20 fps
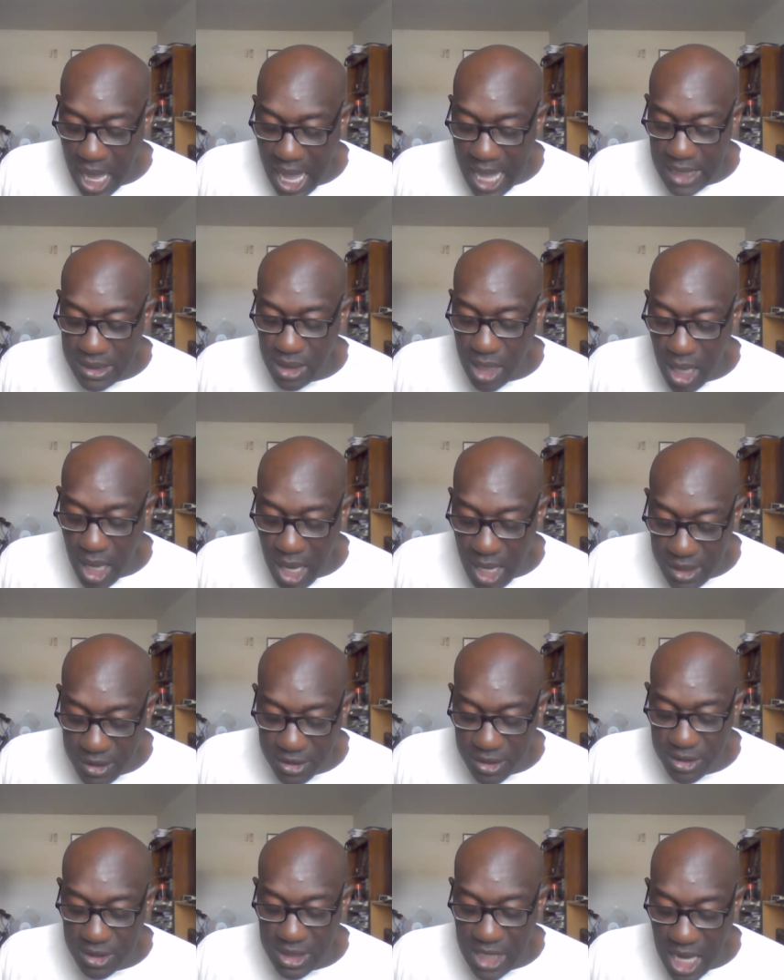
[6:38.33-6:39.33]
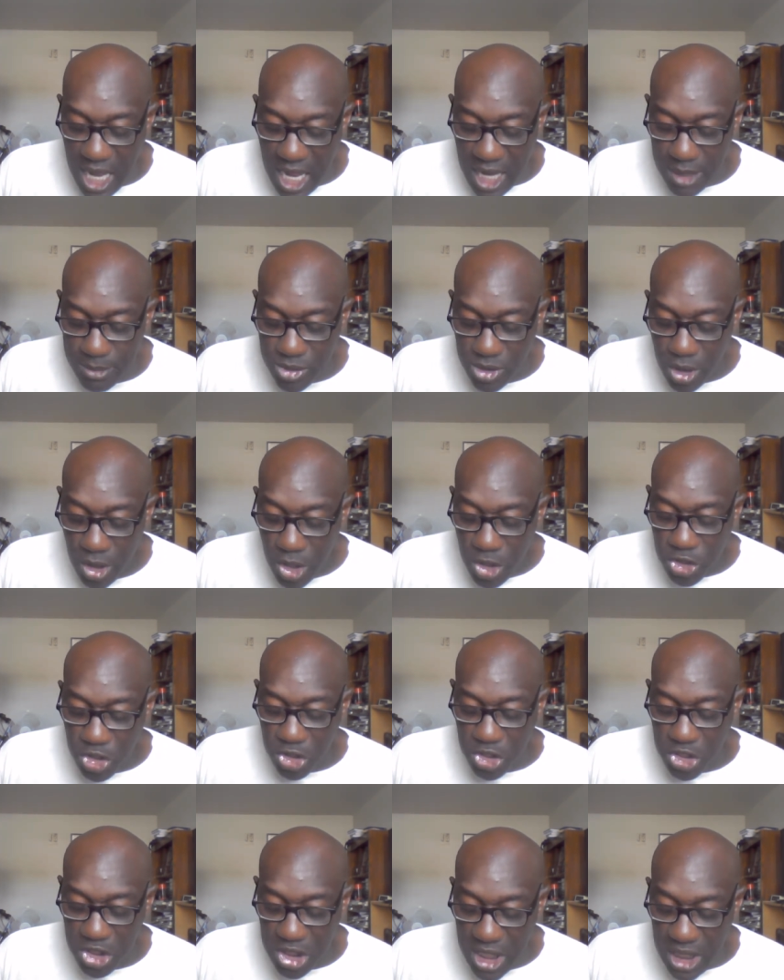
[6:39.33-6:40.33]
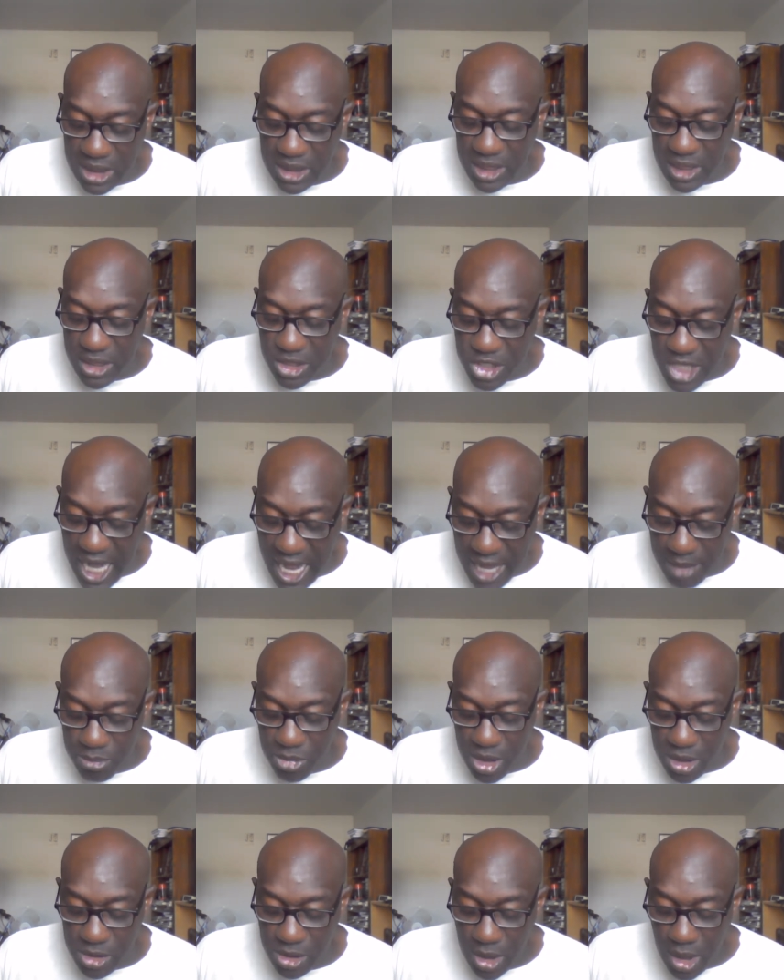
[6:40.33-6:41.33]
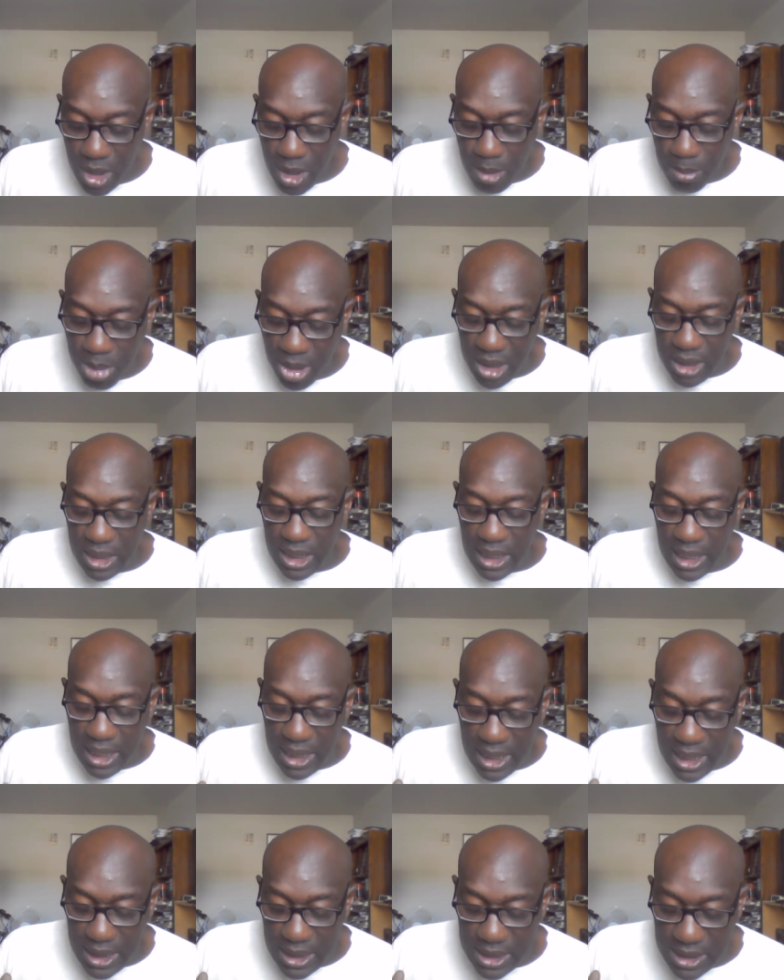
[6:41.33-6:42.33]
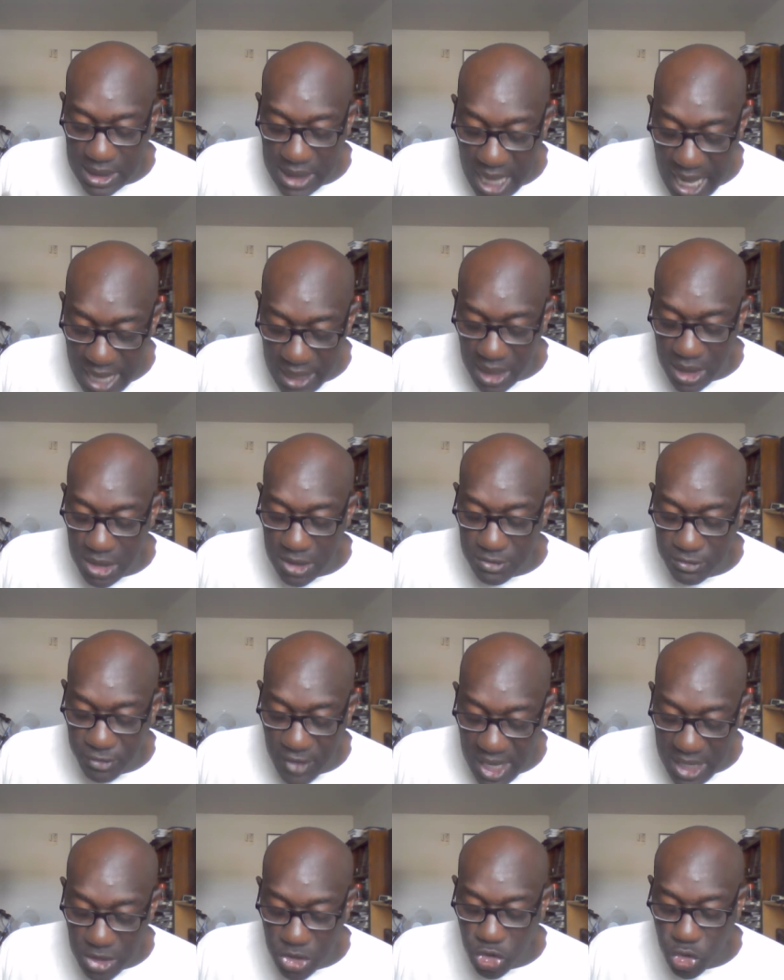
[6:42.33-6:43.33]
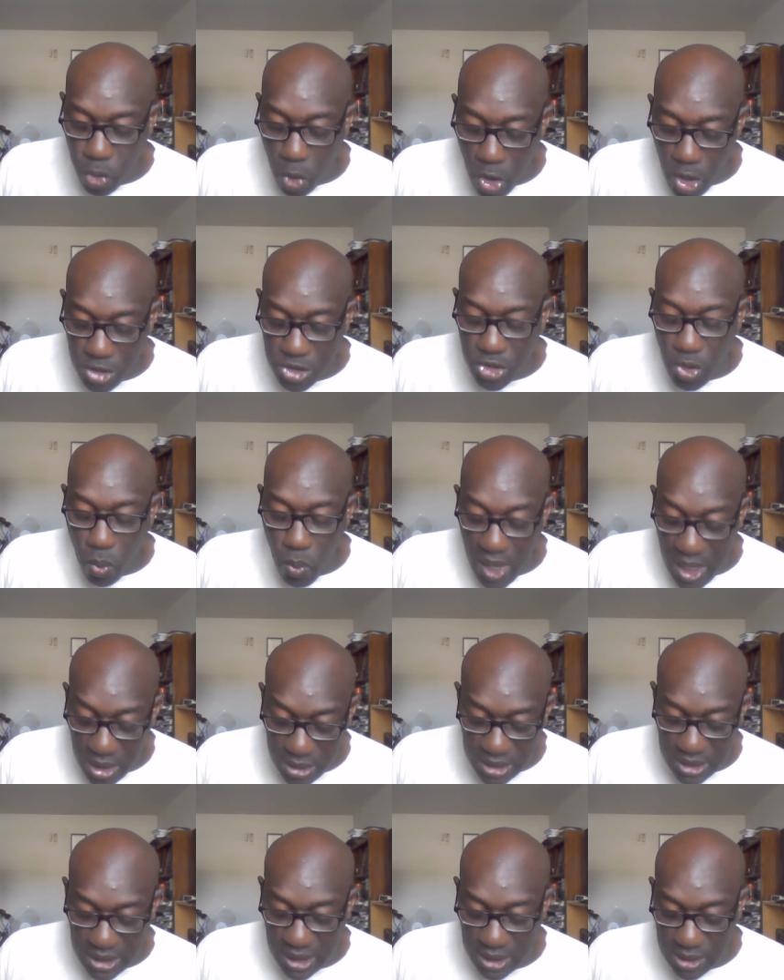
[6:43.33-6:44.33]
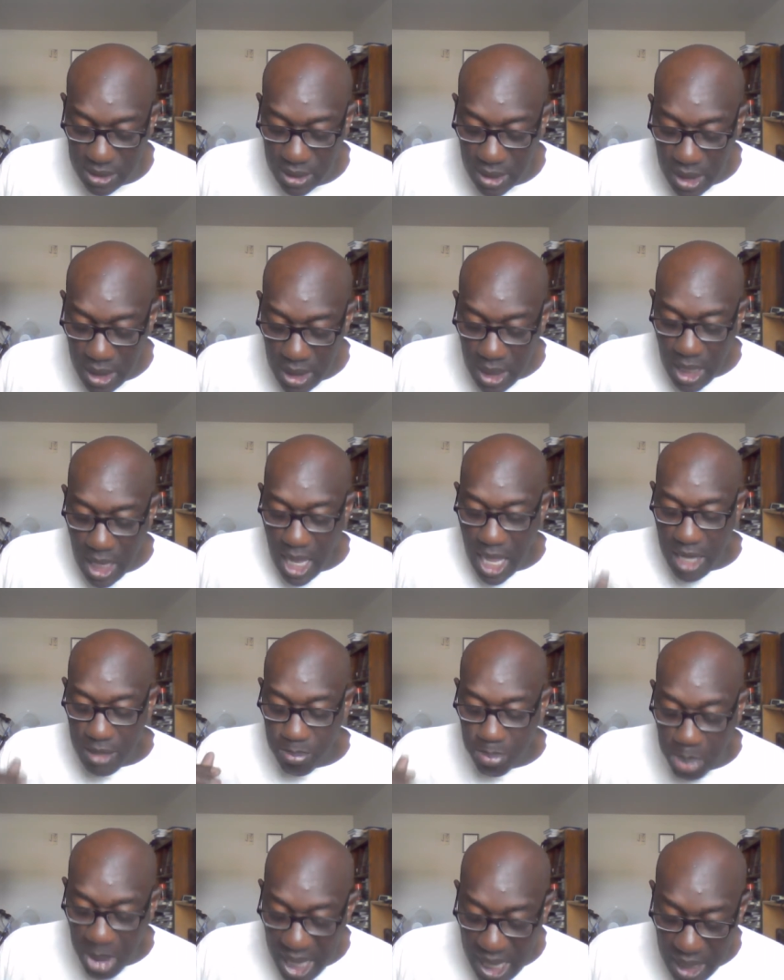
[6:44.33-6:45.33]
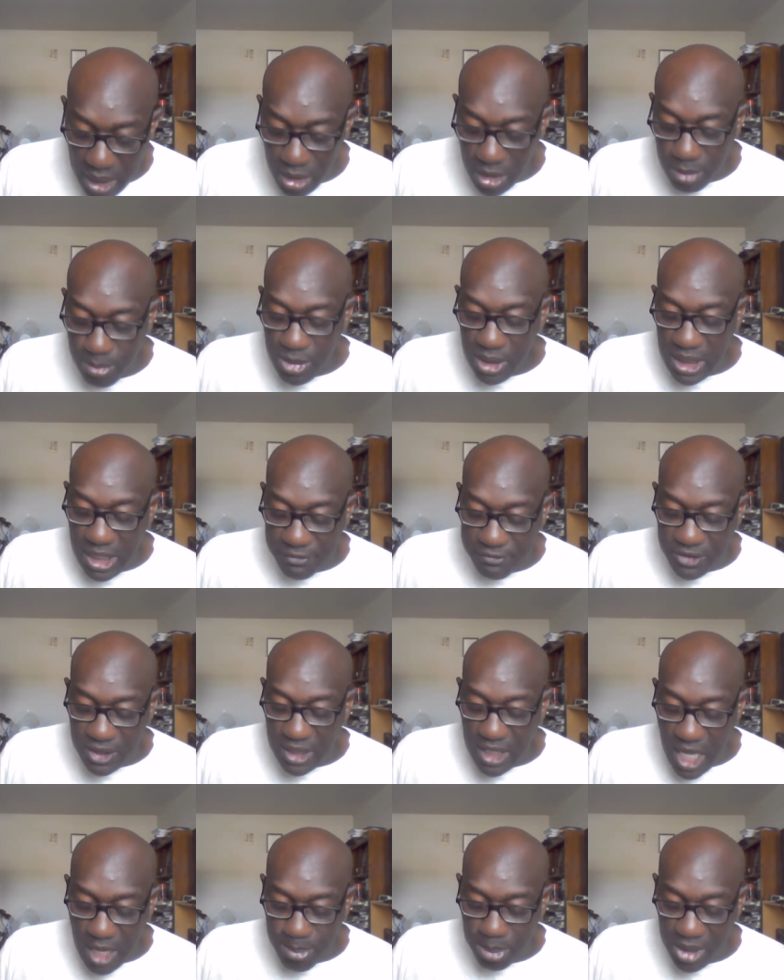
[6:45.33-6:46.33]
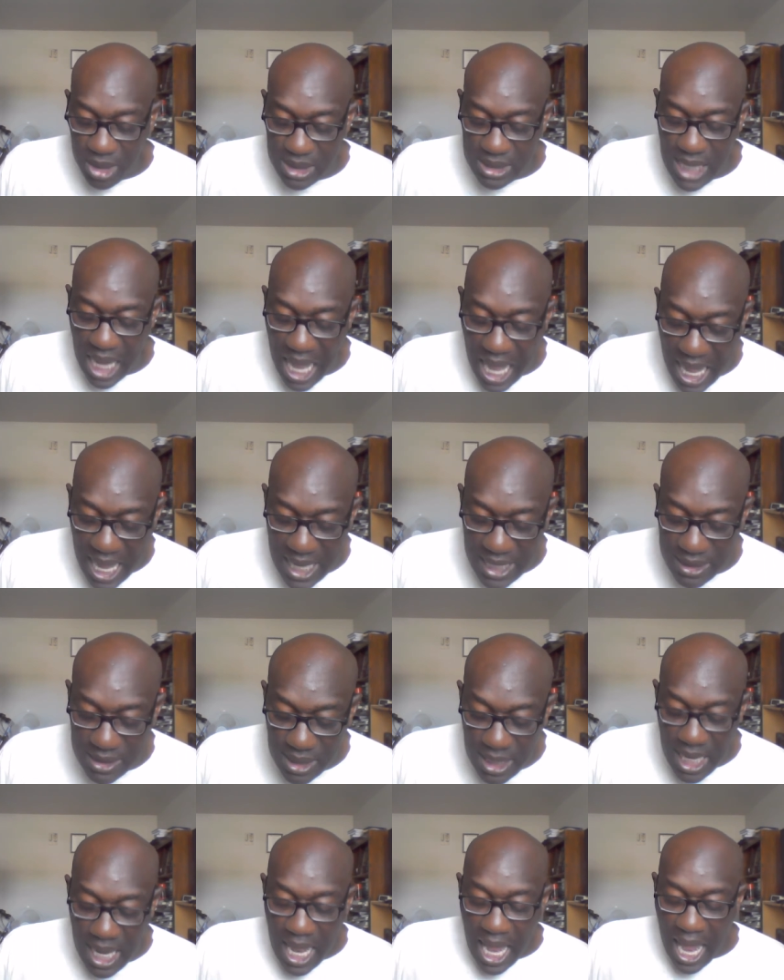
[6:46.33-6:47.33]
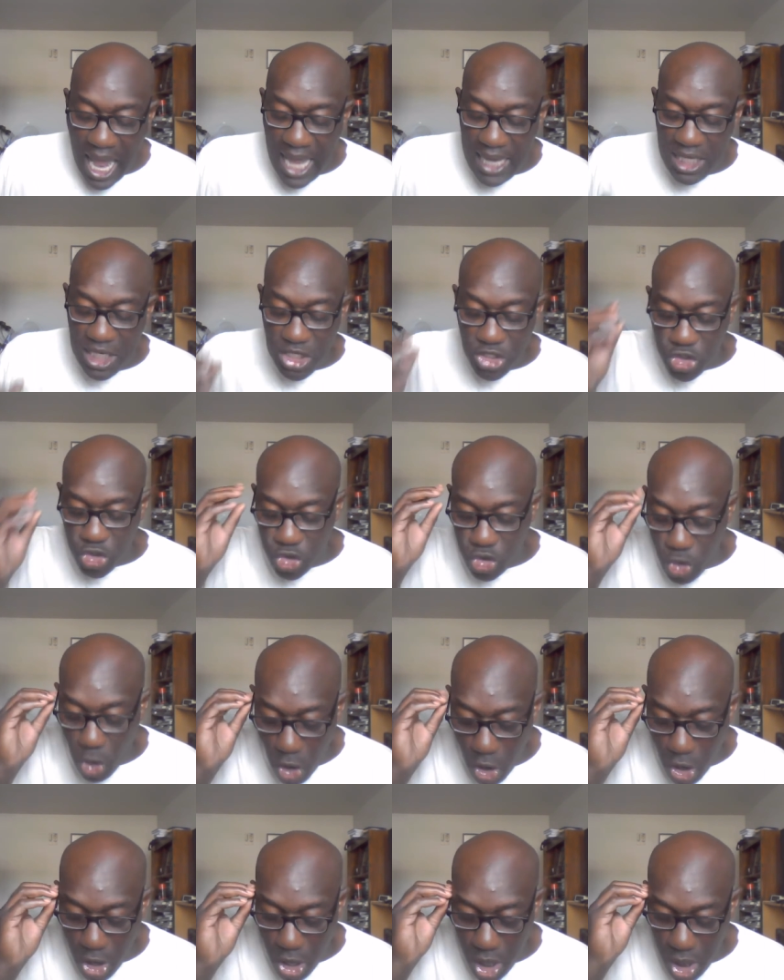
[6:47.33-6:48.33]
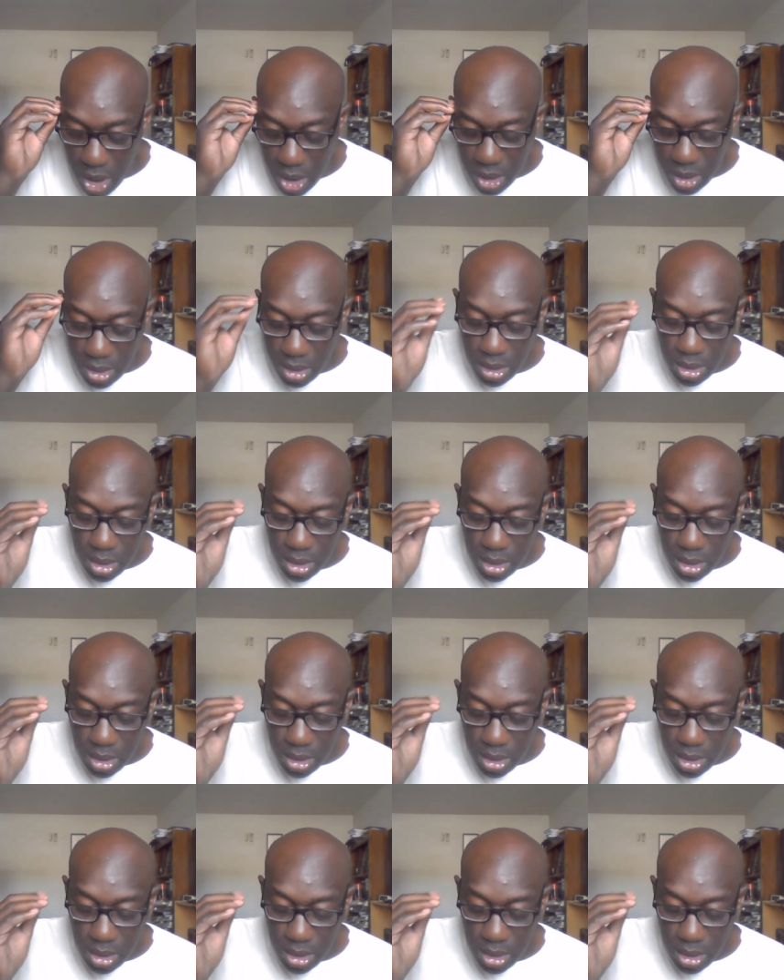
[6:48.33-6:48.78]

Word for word: as other times to seek the enchantments, but he set his face towards the wilderness. And Balaam lifted up his eyes and he saw